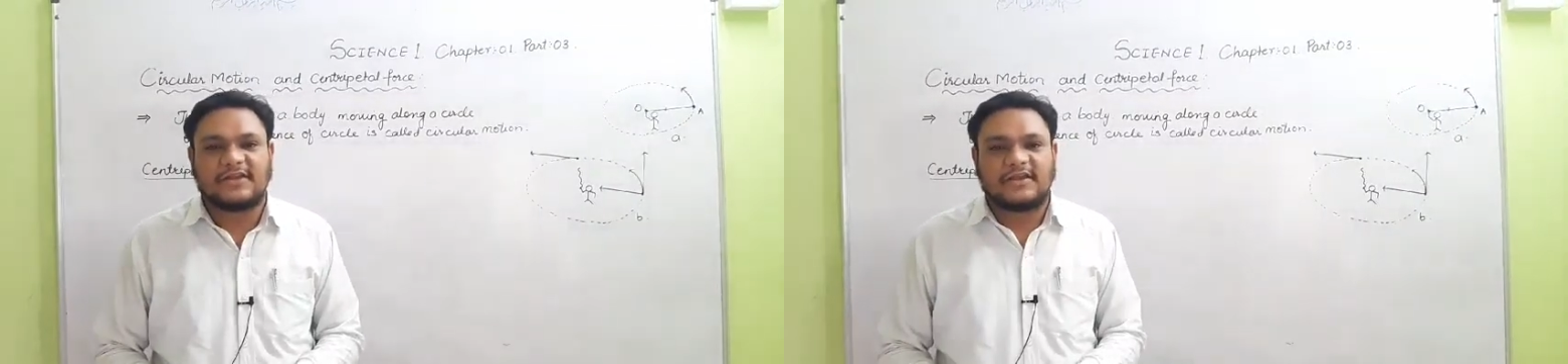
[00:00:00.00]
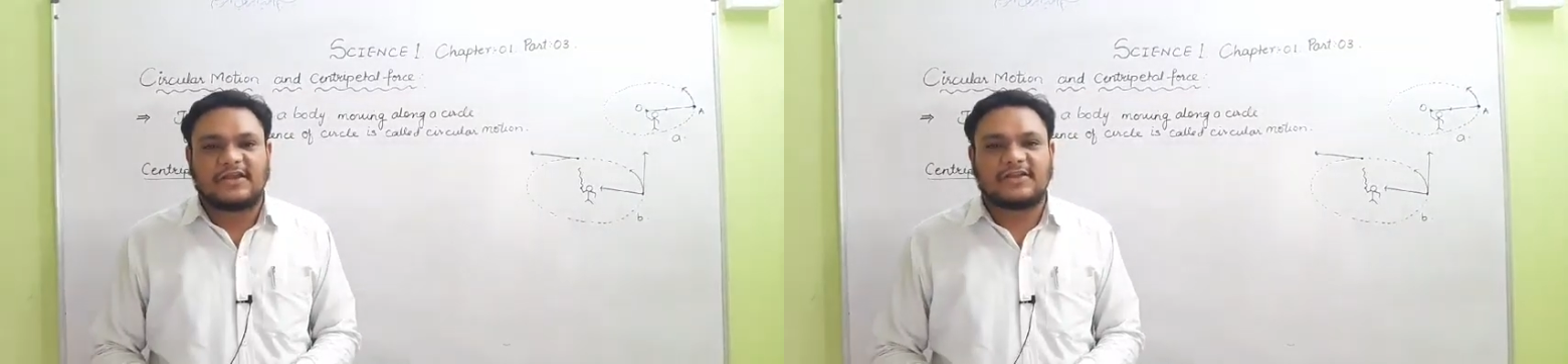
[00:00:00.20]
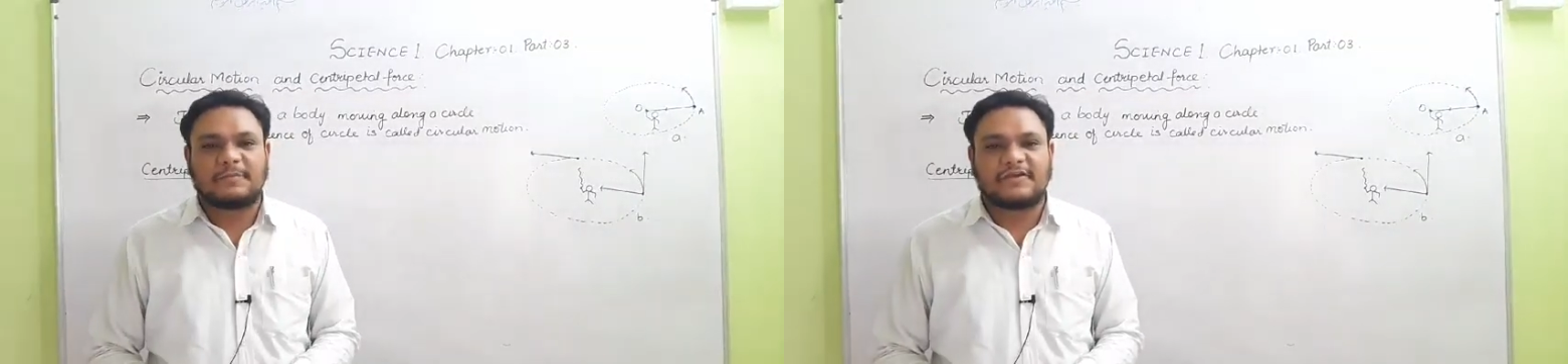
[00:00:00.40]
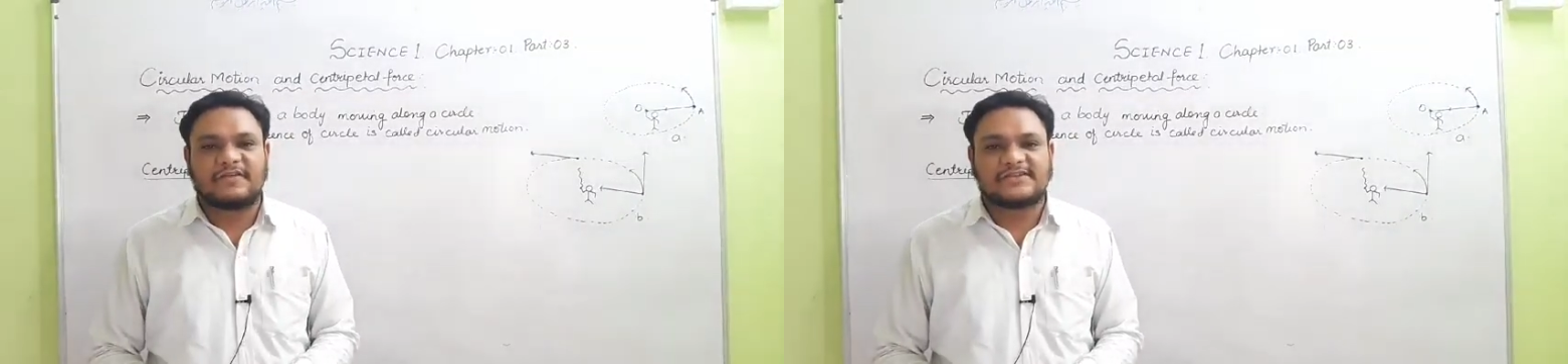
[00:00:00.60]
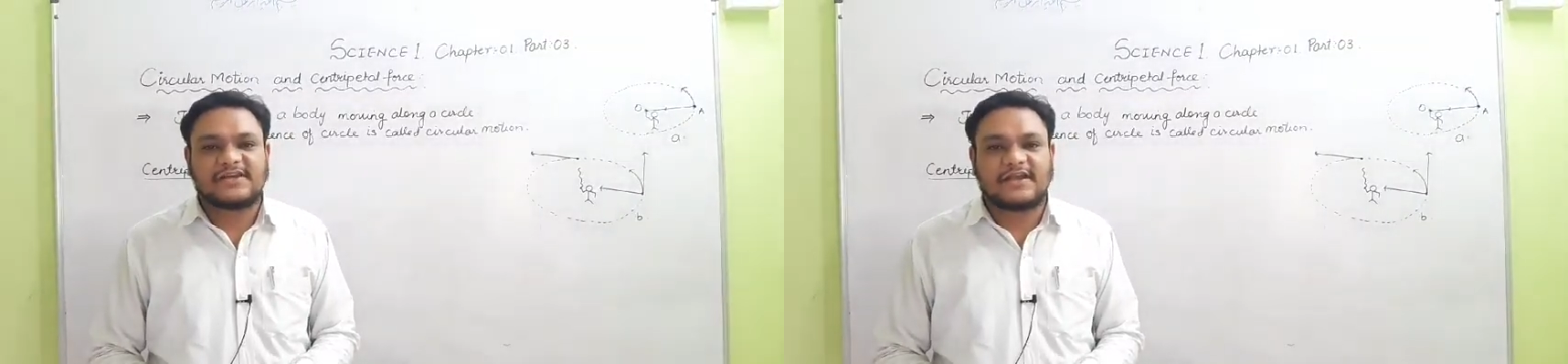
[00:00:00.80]
In the
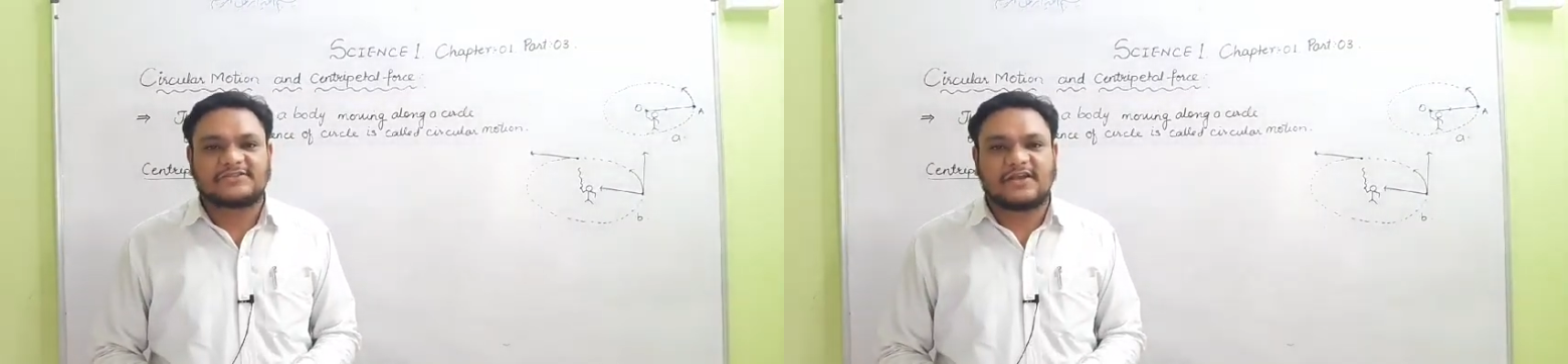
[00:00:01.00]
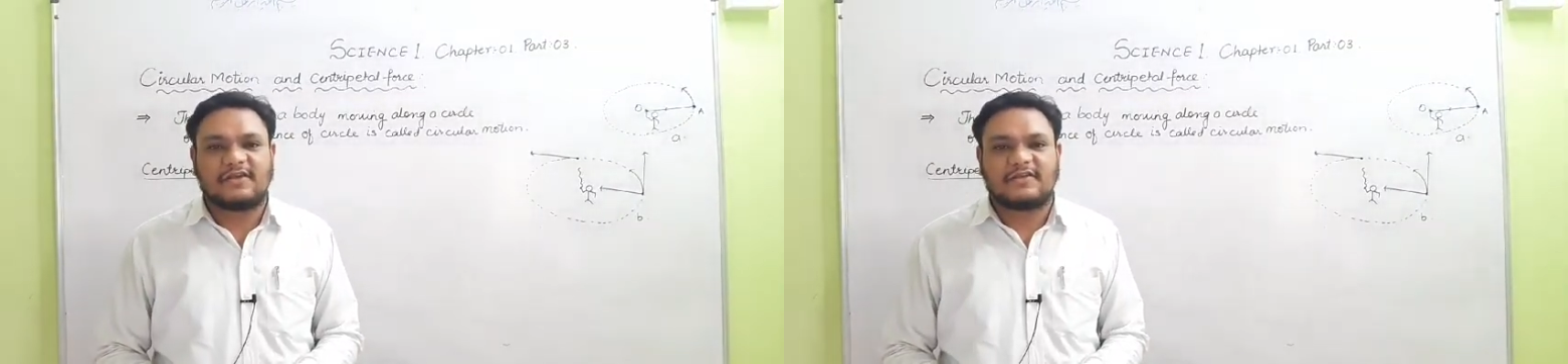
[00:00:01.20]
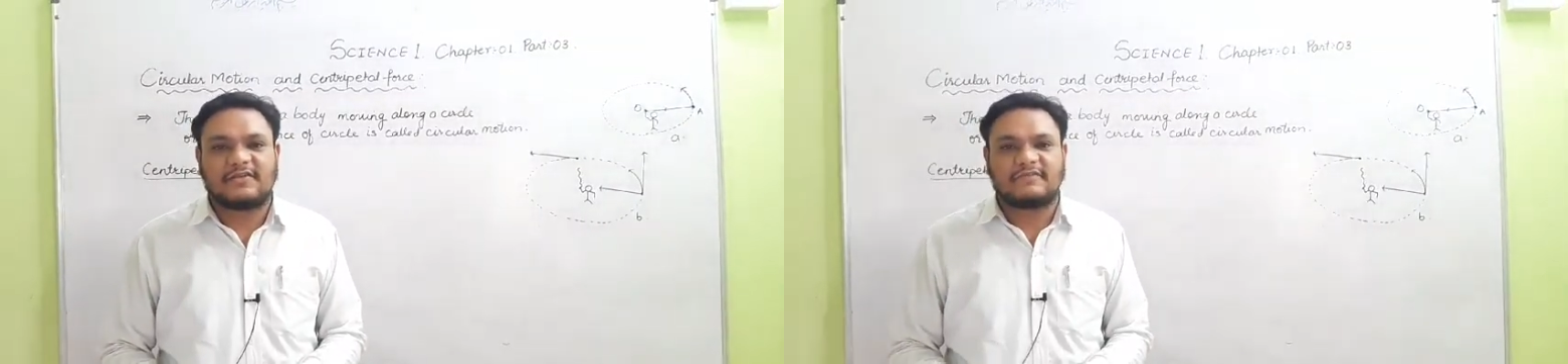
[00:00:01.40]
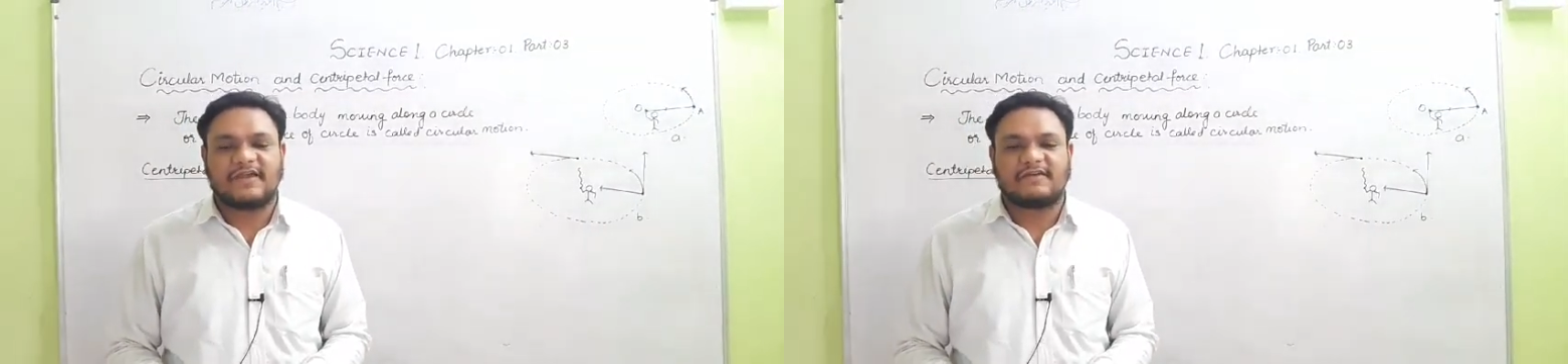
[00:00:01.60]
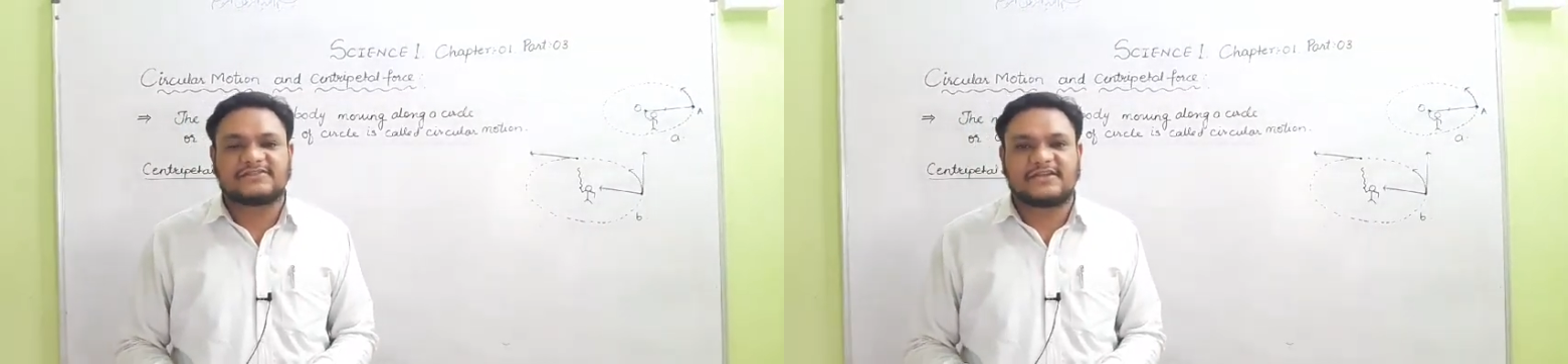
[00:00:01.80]
previous lecture, we
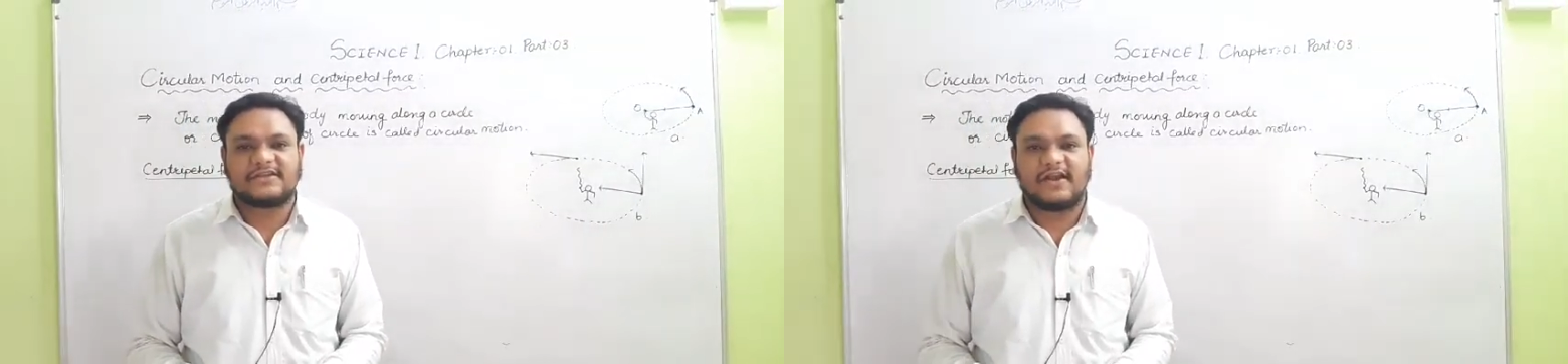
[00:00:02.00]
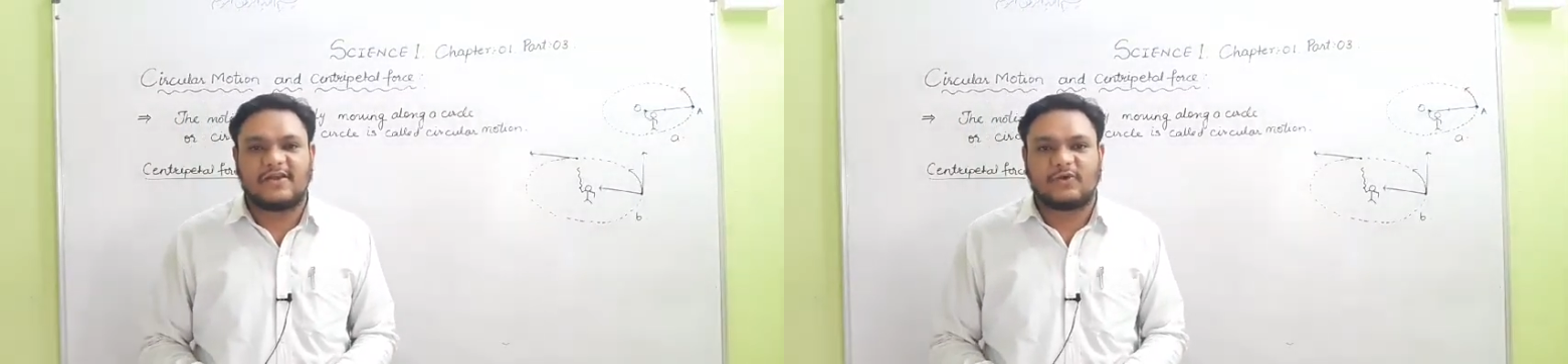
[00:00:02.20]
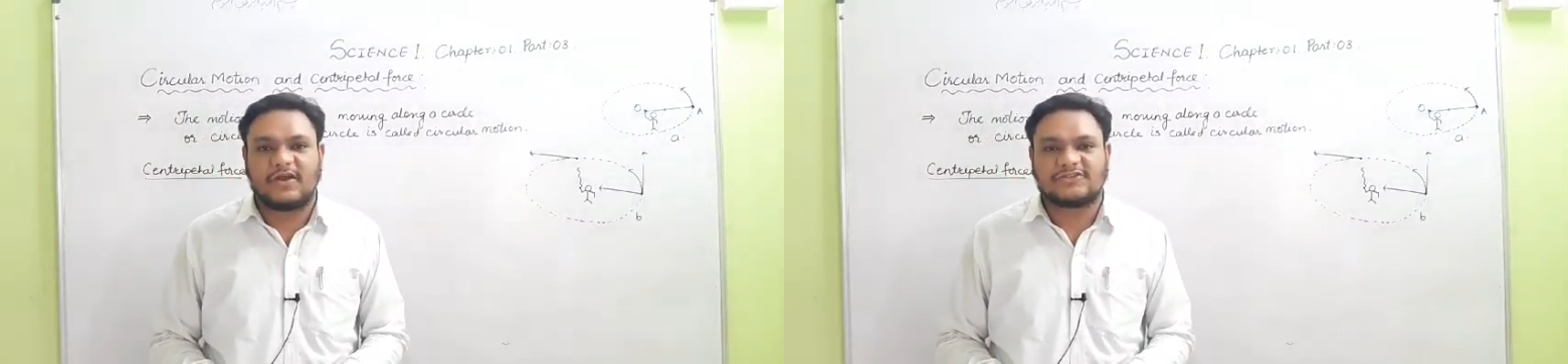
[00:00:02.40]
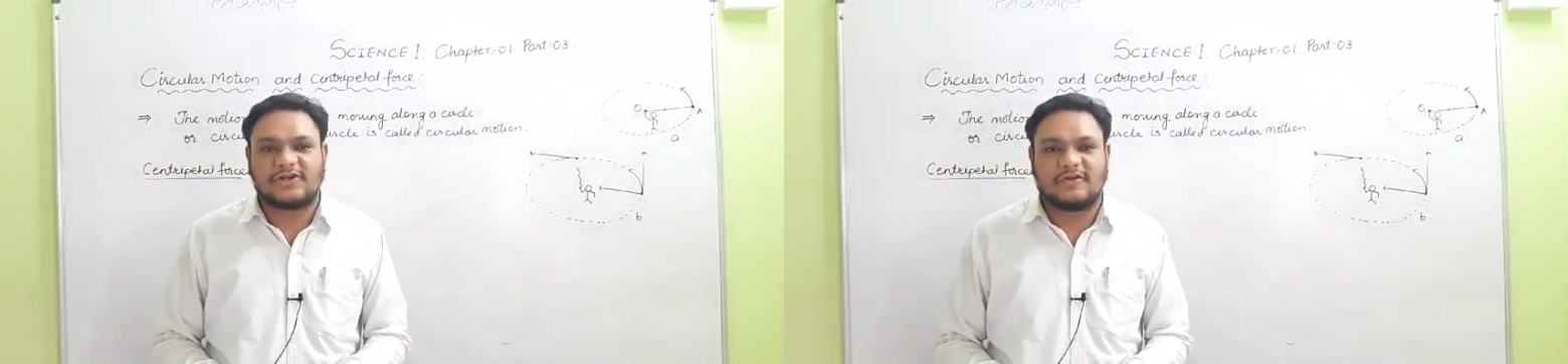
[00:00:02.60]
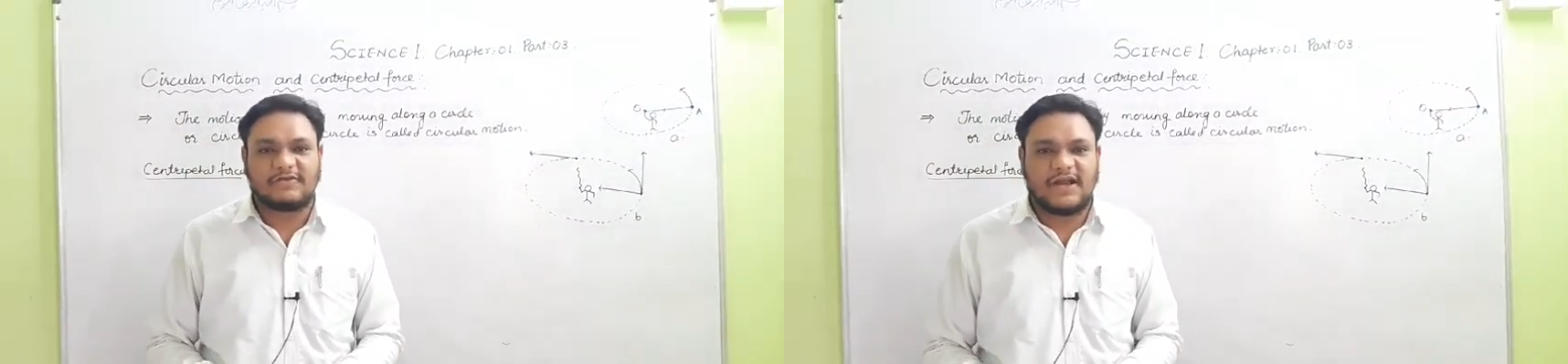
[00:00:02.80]
have seen the
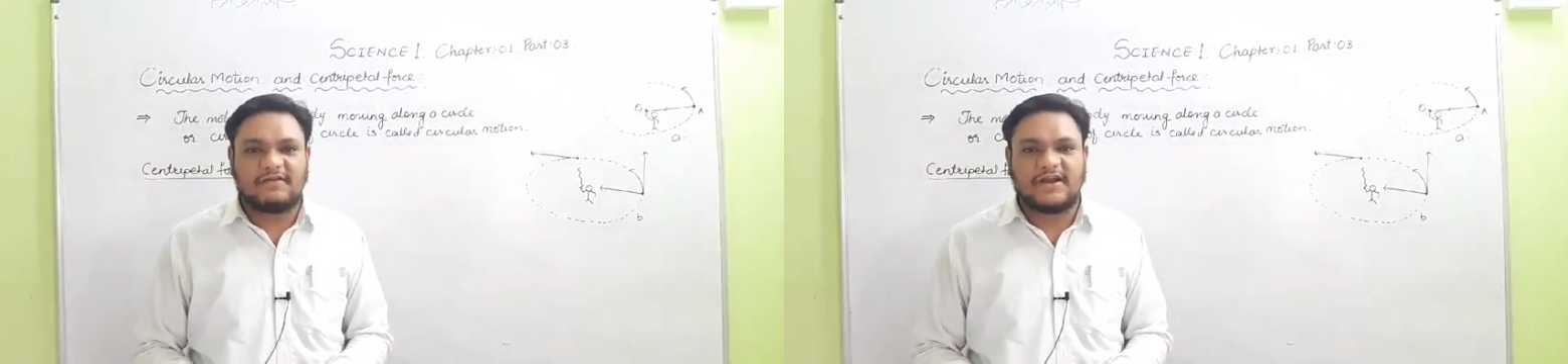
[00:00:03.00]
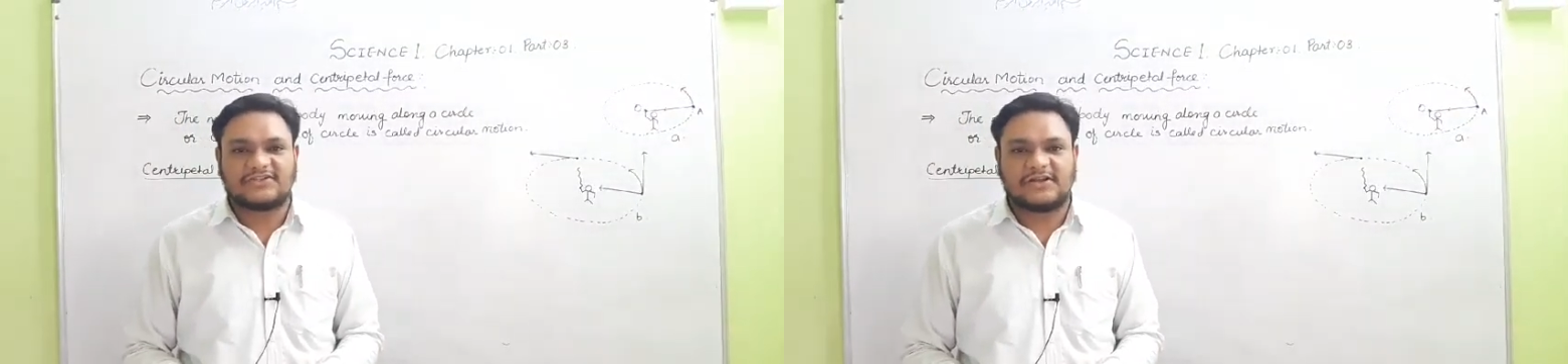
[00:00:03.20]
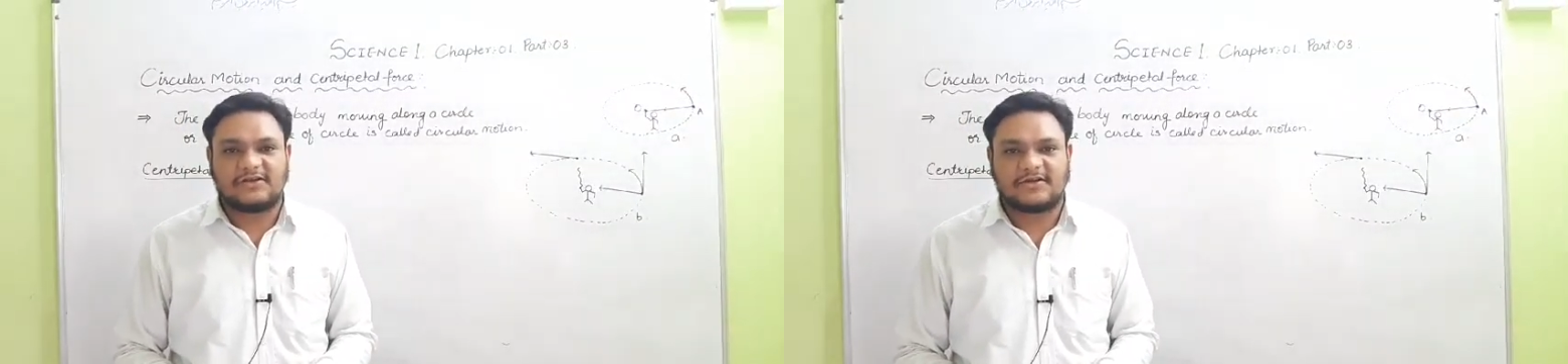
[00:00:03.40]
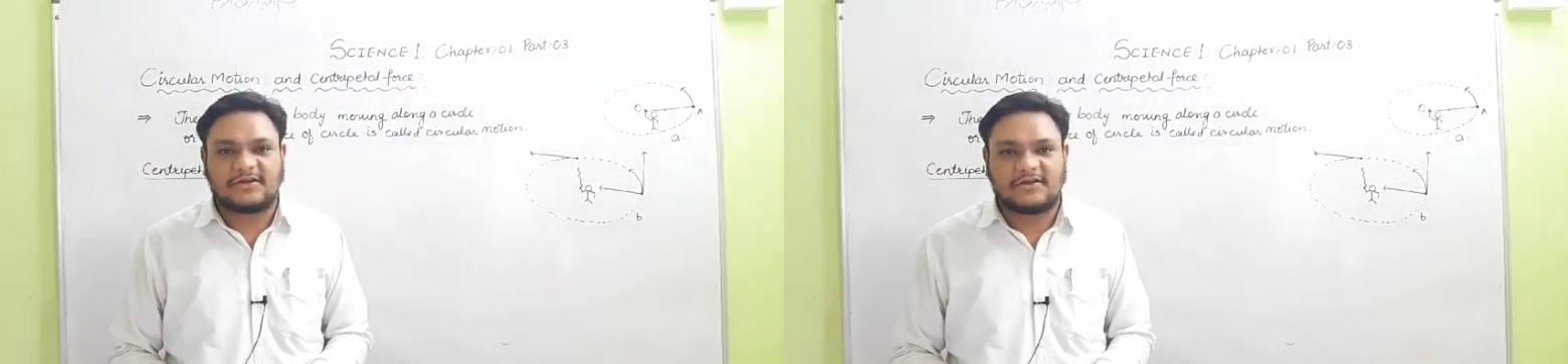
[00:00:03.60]
introduction of gravitation,